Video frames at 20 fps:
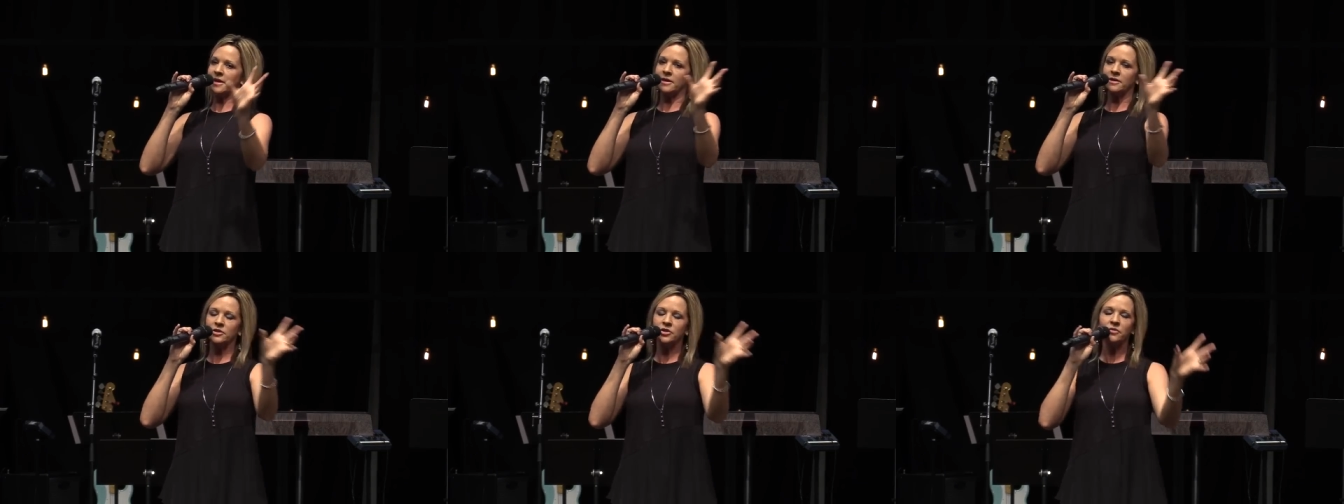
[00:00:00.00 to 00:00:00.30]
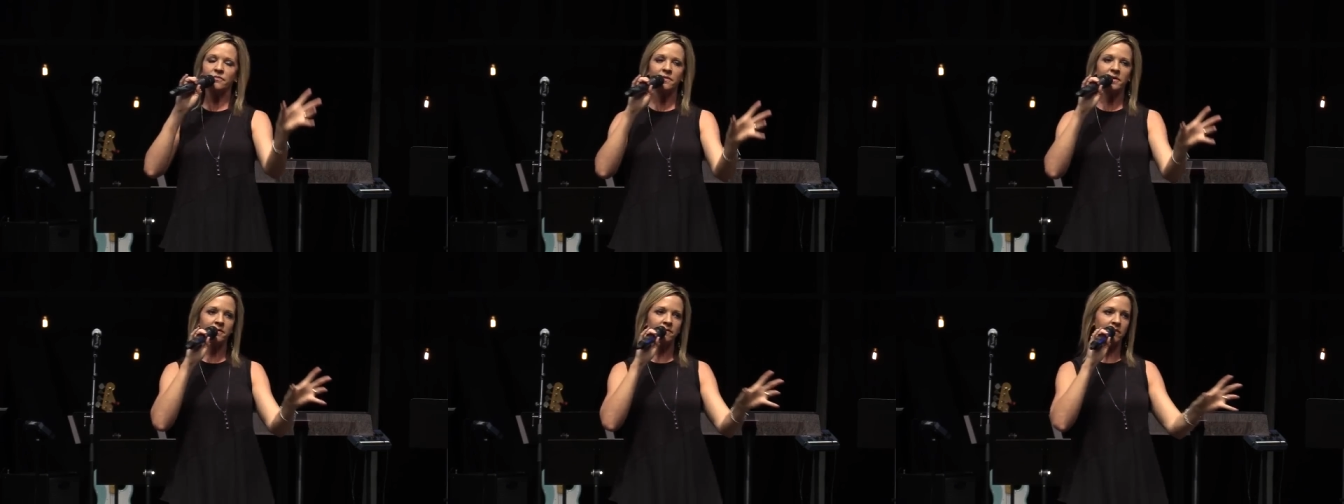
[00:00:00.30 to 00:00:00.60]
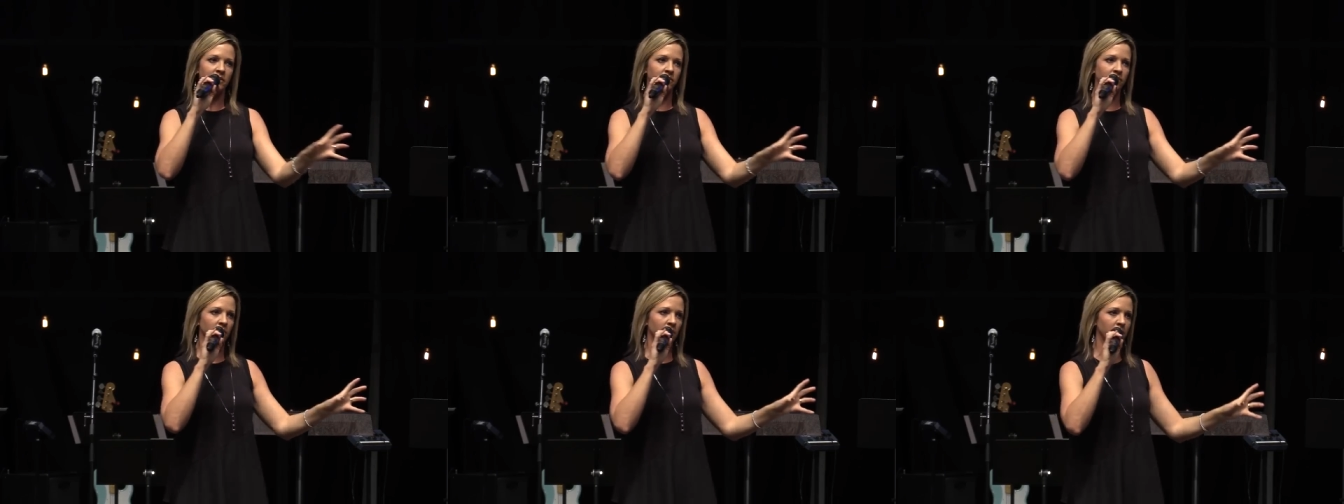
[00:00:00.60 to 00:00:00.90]
I don't know if any of
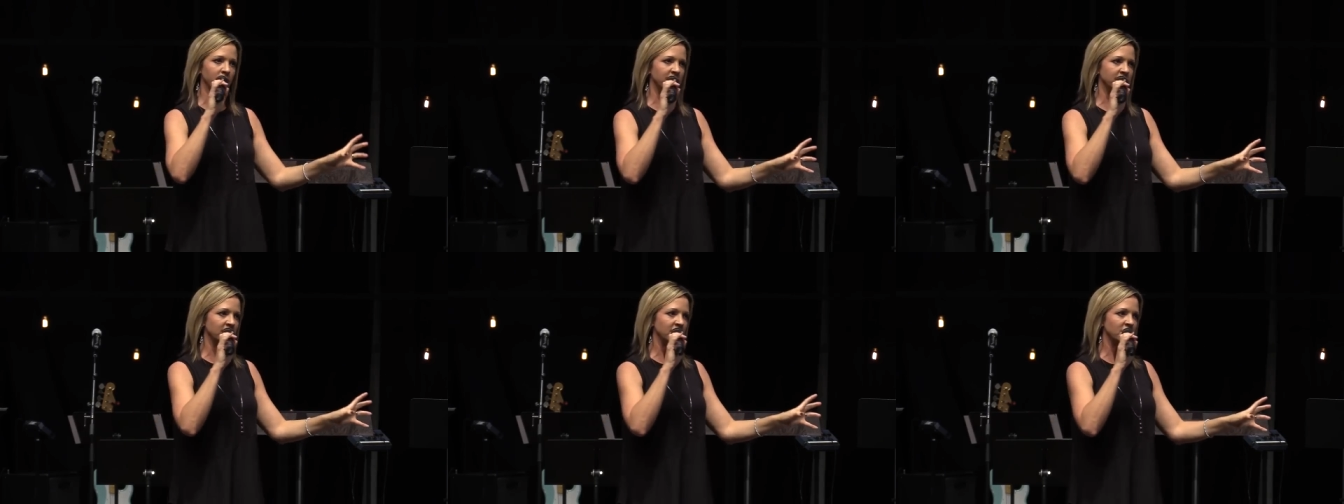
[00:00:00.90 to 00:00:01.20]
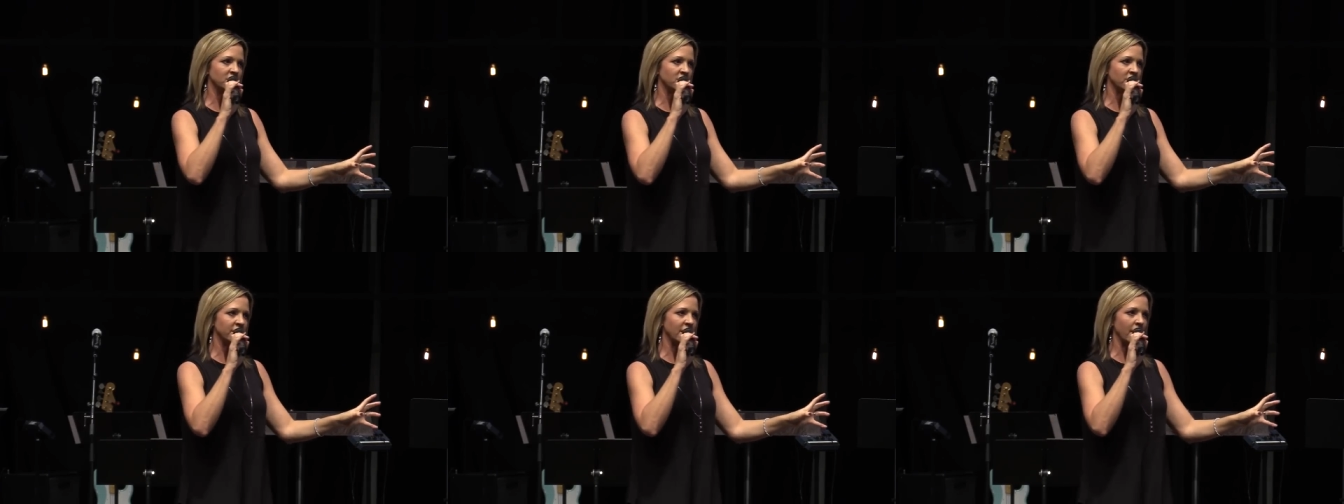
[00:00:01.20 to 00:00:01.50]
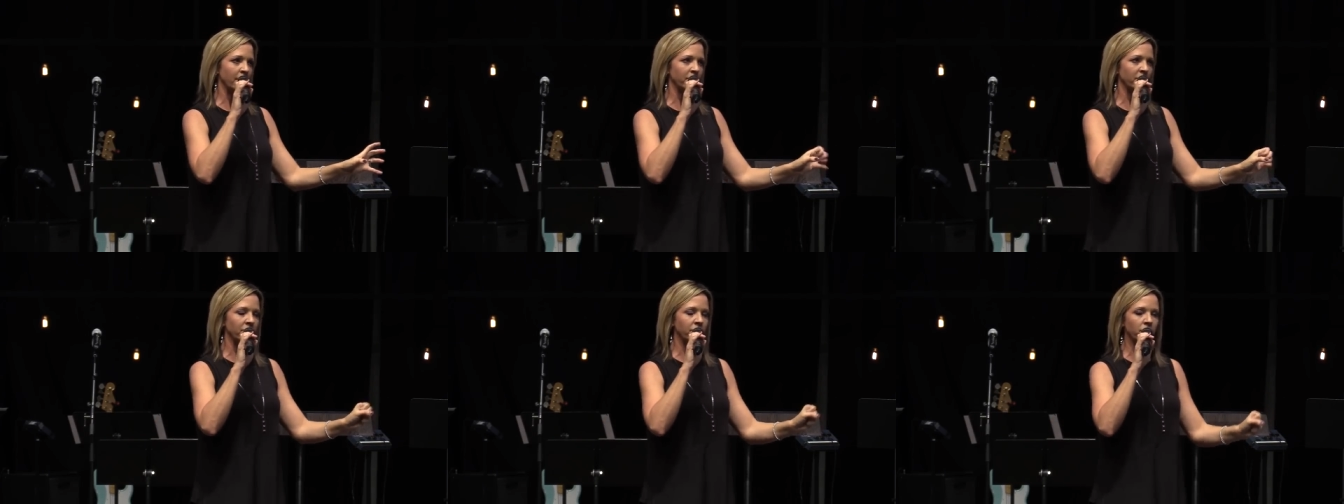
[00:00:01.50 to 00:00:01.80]
you have heard me teach on
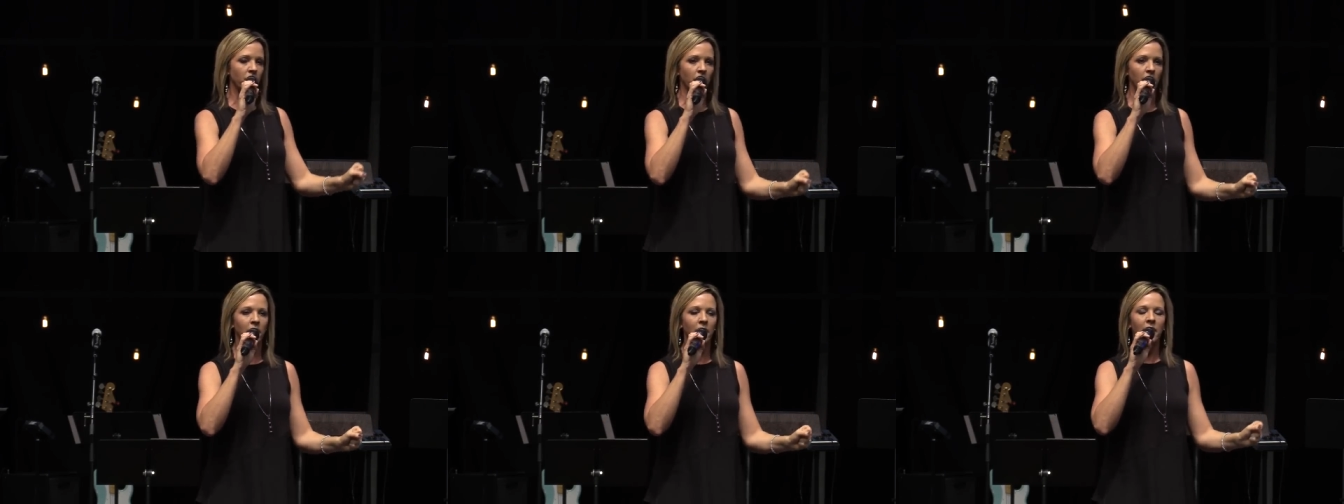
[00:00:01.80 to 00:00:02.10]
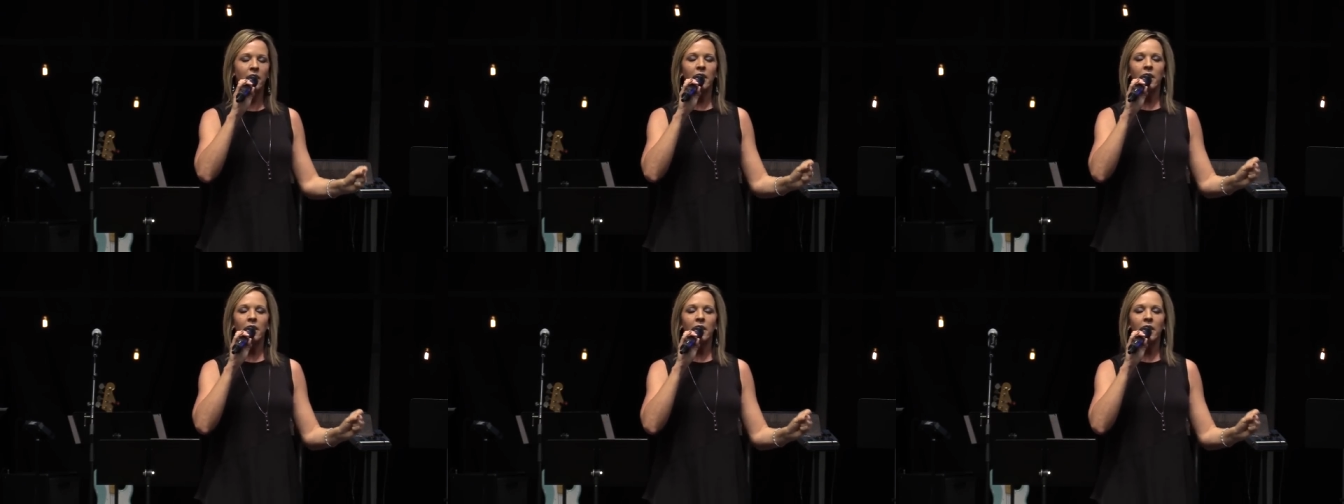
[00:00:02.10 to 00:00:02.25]
that before,